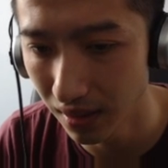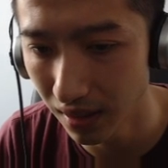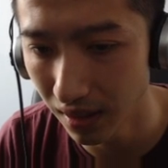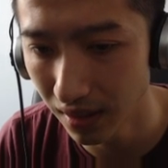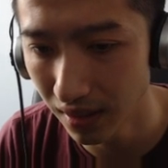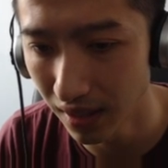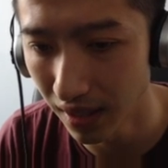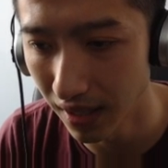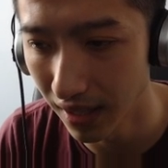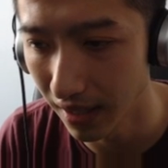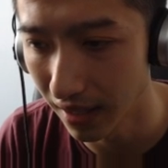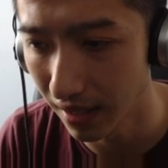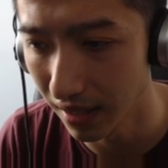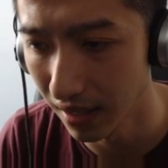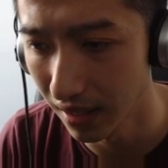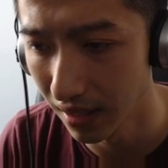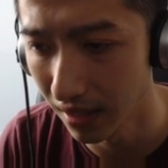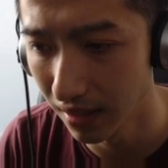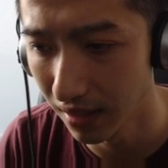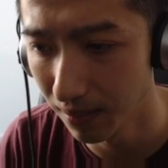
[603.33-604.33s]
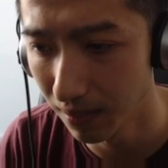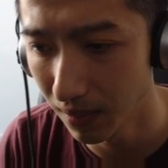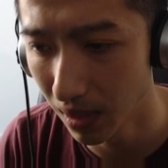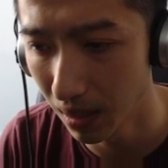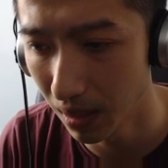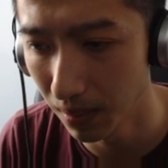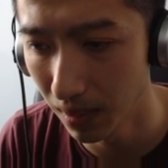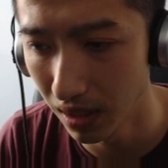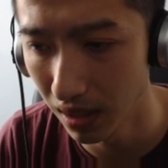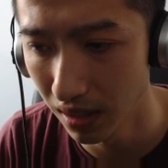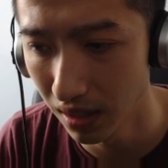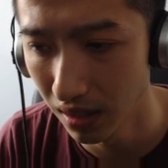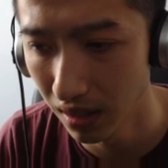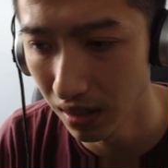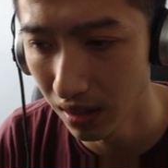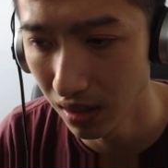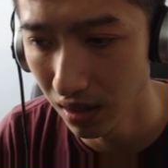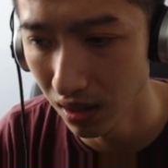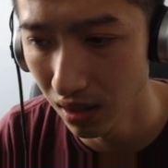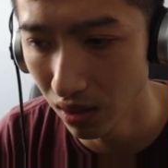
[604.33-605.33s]
target maybe
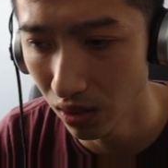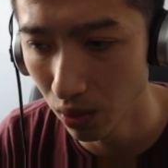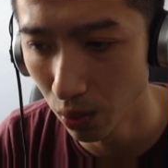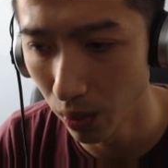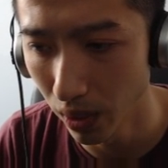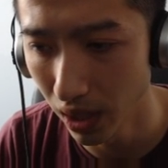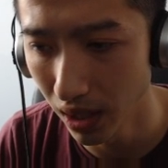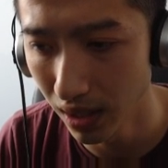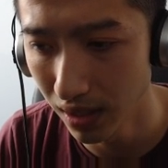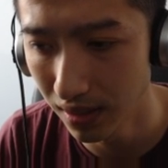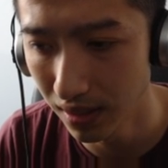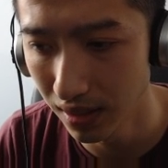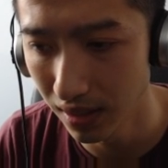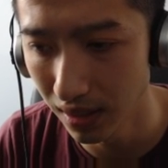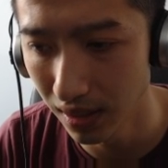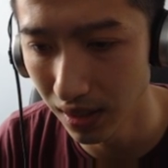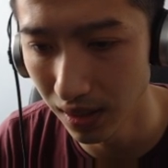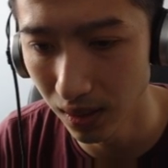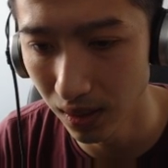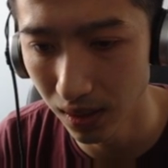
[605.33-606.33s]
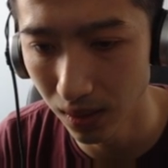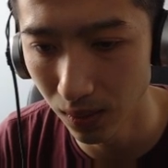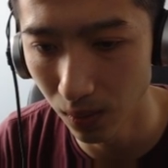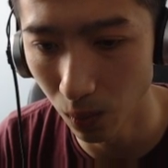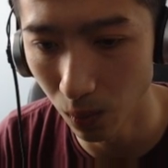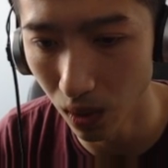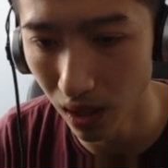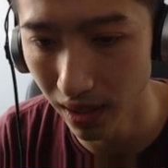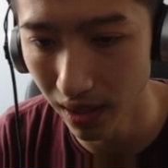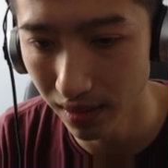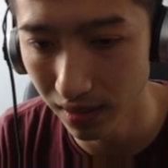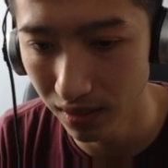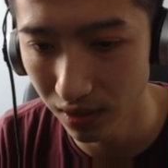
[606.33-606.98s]
21